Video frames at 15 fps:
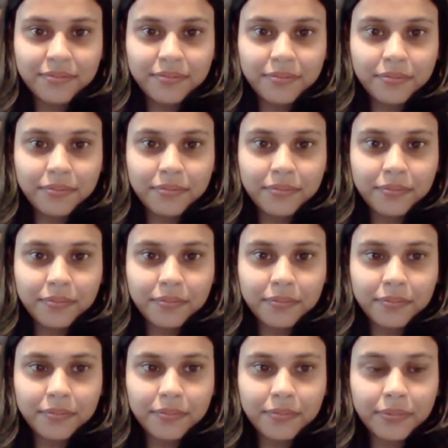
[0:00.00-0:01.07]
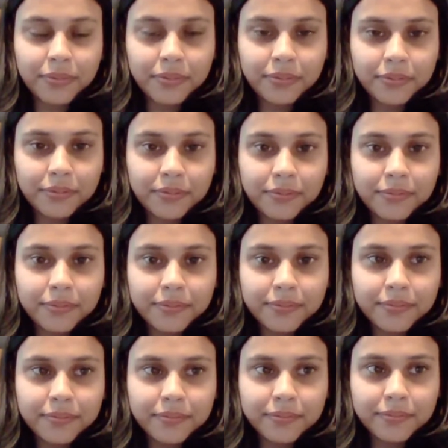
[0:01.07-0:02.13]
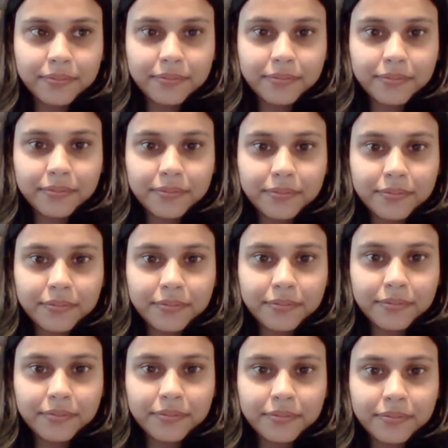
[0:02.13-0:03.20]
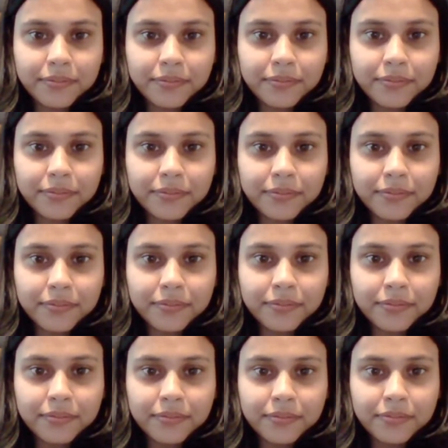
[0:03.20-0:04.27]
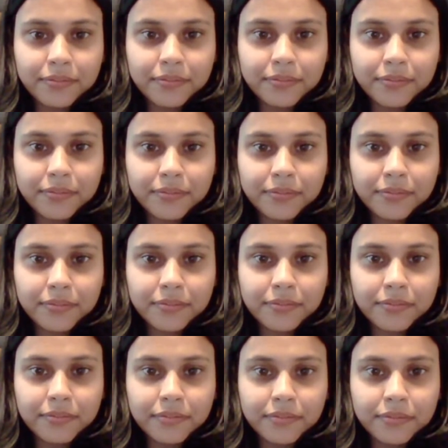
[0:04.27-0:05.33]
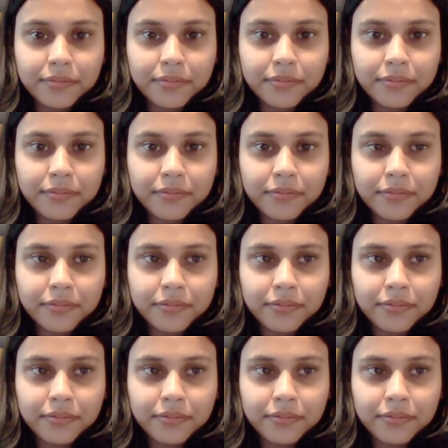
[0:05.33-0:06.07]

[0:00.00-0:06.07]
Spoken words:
This person isn't speaking.